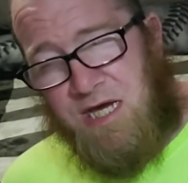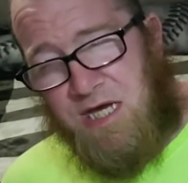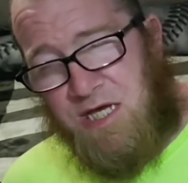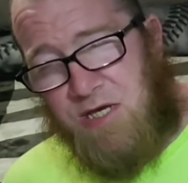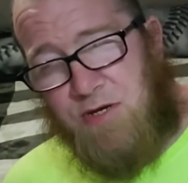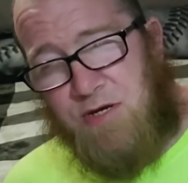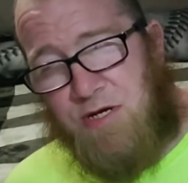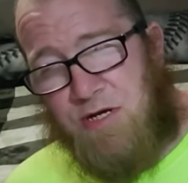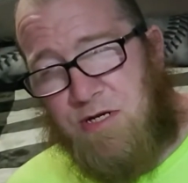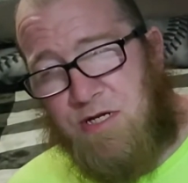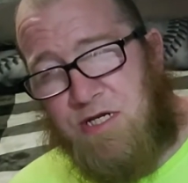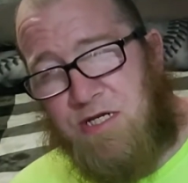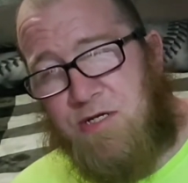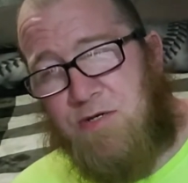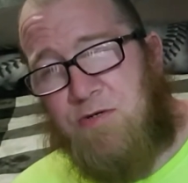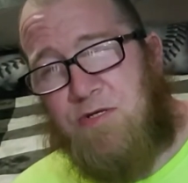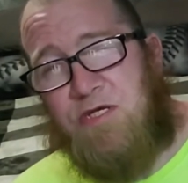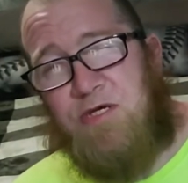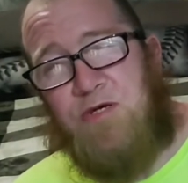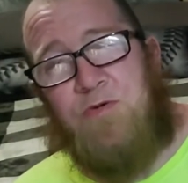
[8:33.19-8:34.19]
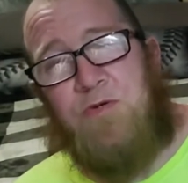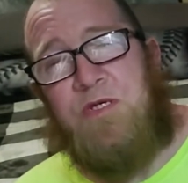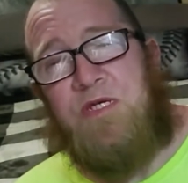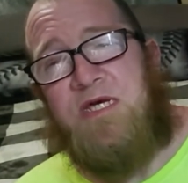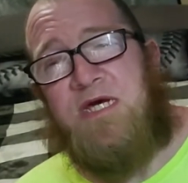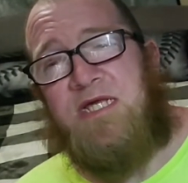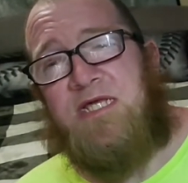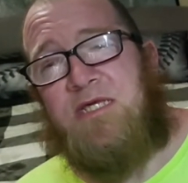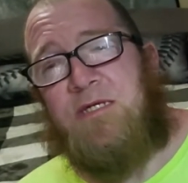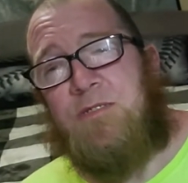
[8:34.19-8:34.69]
you can only do 2
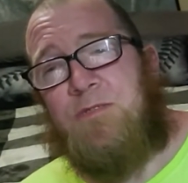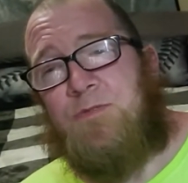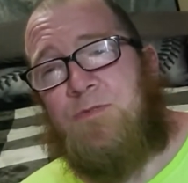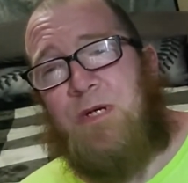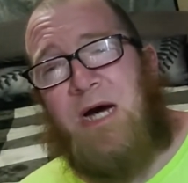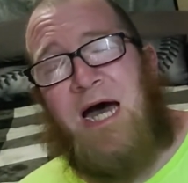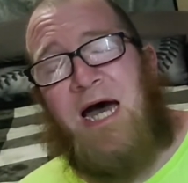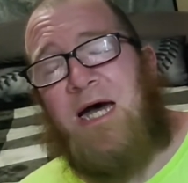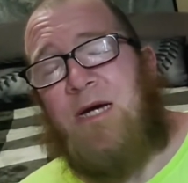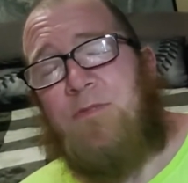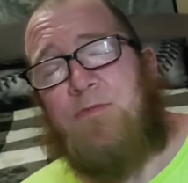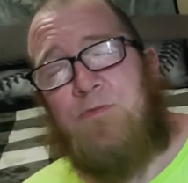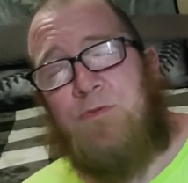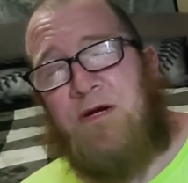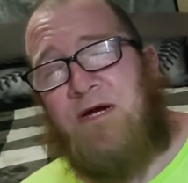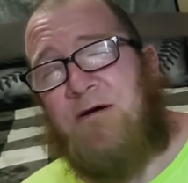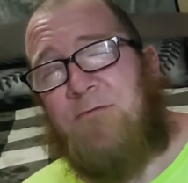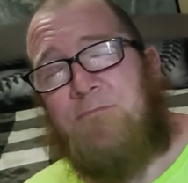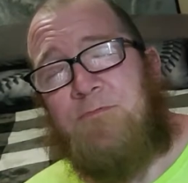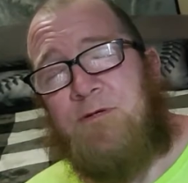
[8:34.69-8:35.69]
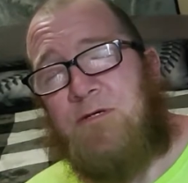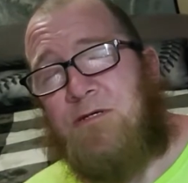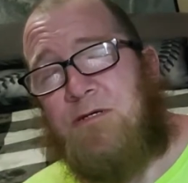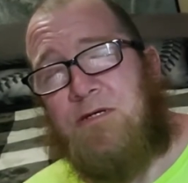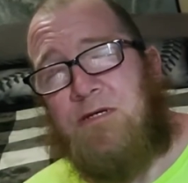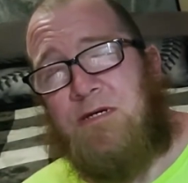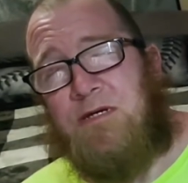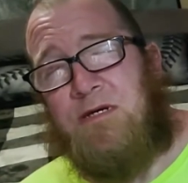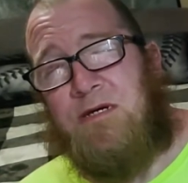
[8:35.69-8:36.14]
sets of 5 reps.